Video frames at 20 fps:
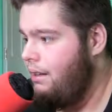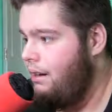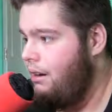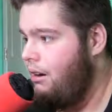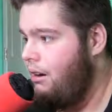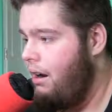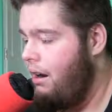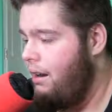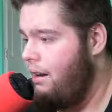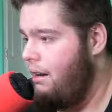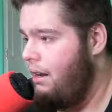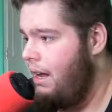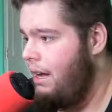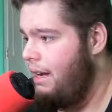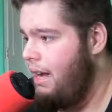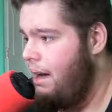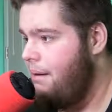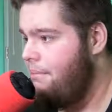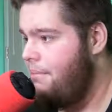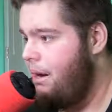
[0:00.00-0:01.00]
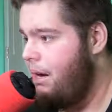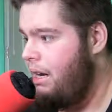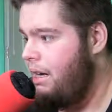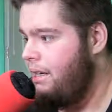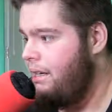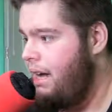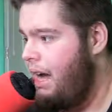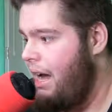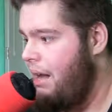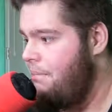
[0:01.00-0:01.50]
or I got
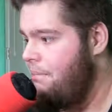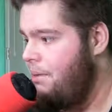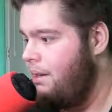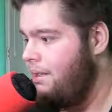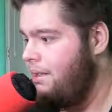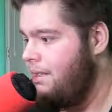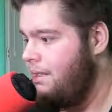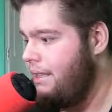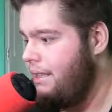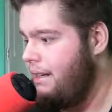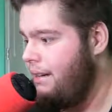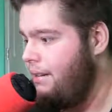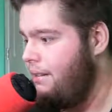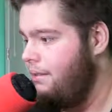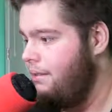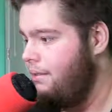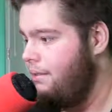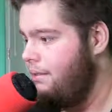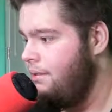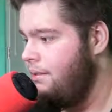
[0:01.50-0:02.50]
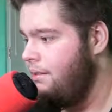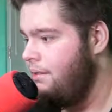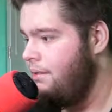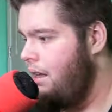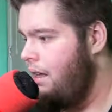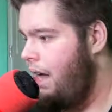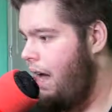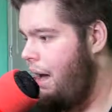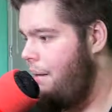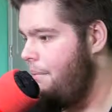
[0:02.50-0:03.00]
married 9 months ago.
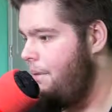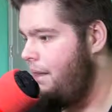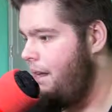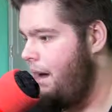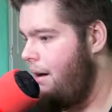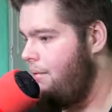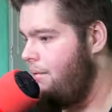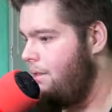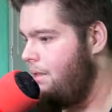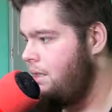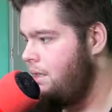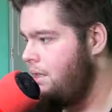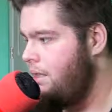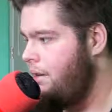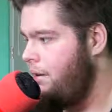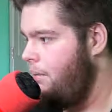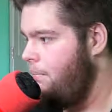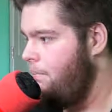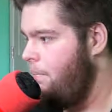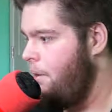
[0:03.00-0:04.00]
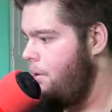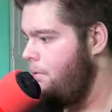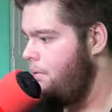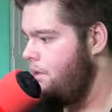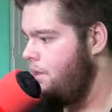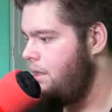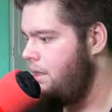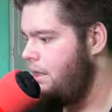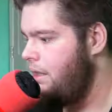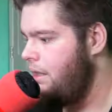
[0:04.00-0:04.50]
I mean, I was still
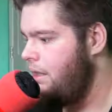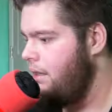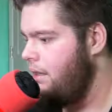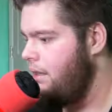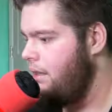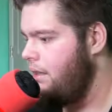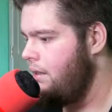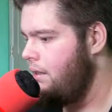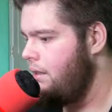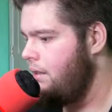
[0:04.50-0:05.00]
posting.